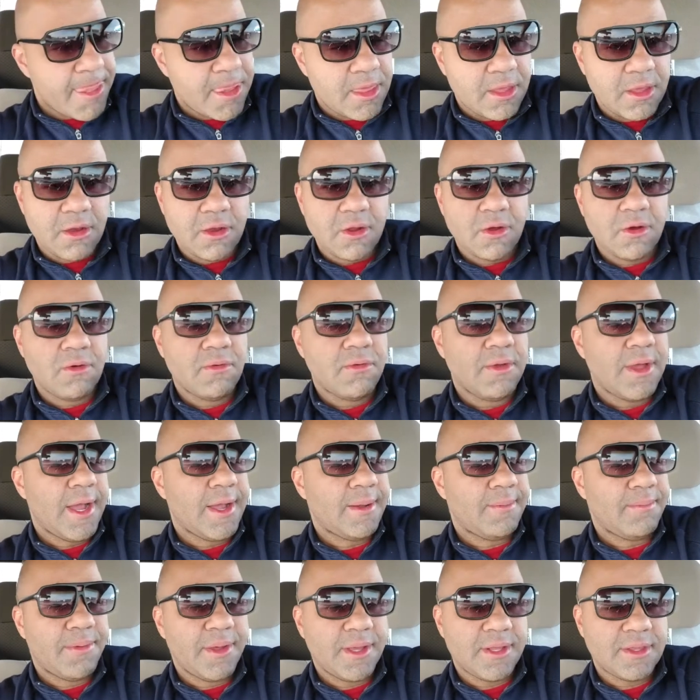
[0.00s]
I
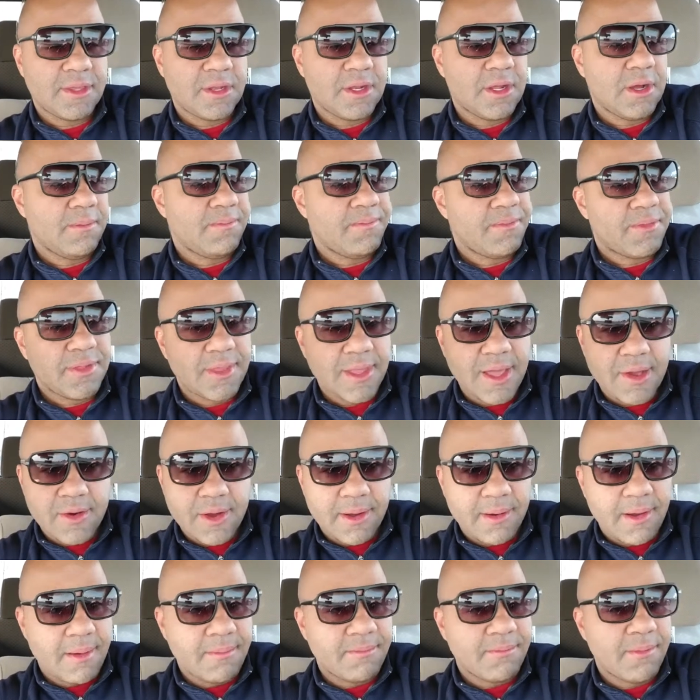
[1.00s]
picked it up. Now
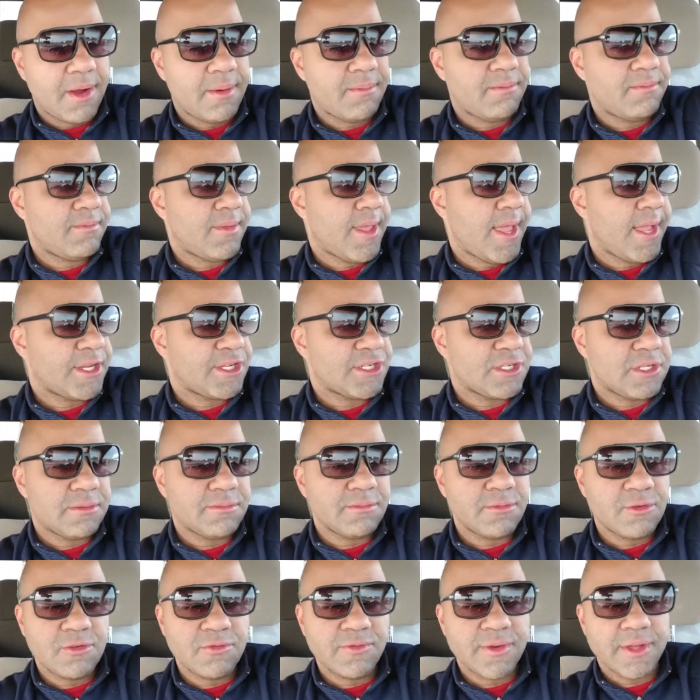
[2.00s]
I'm actually
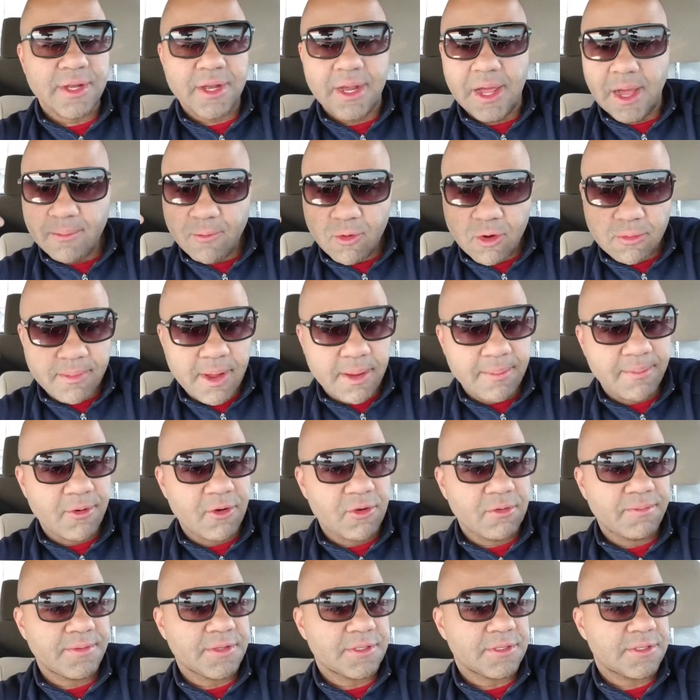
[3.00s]
moving. I'm on my
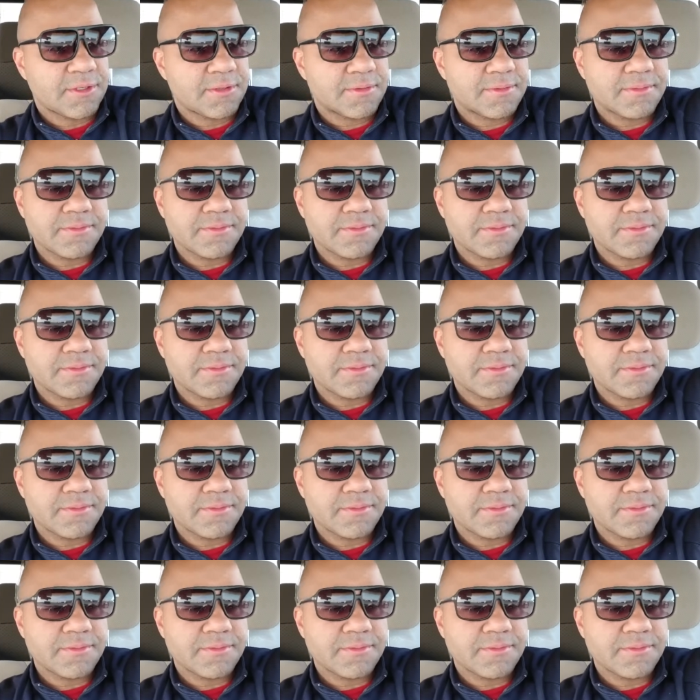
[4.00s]
purpose.